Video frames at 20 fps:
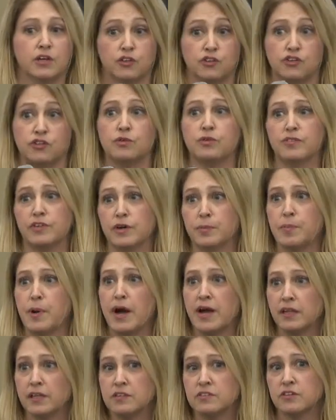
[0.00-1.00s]
Two of our
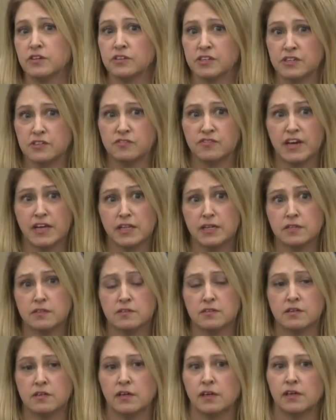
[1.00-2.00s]
pilots, our test
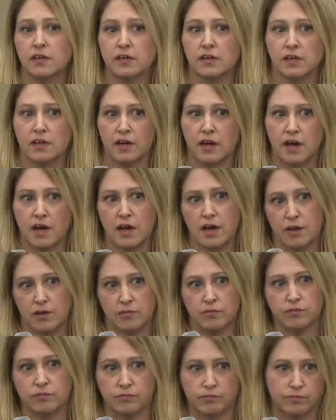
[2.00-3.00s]
pilots, uh,
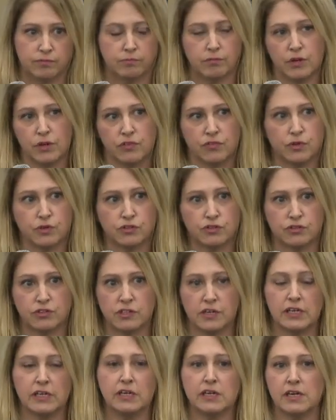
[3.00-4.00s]
Mark Forger
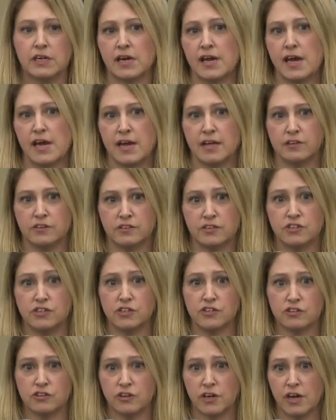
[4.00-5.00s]
Stucky and
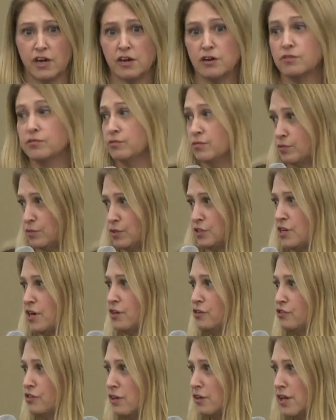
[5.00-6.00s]
CJ Sturckow,
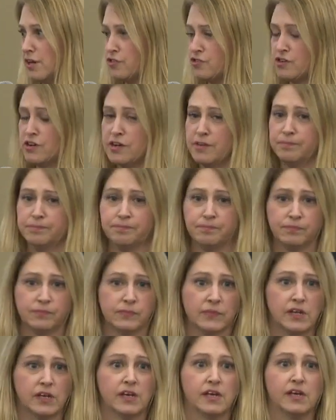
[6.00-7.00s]
retired shuttle astronaut,
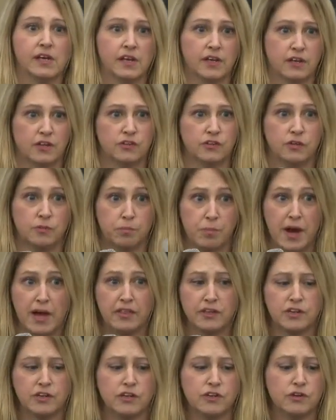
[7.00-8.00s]

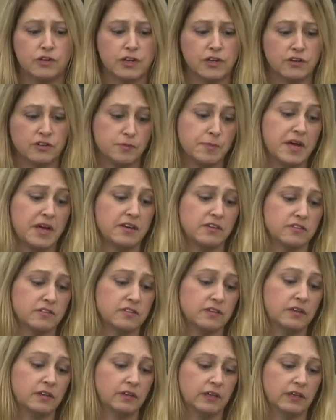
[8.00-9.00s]
piloted Unity to space.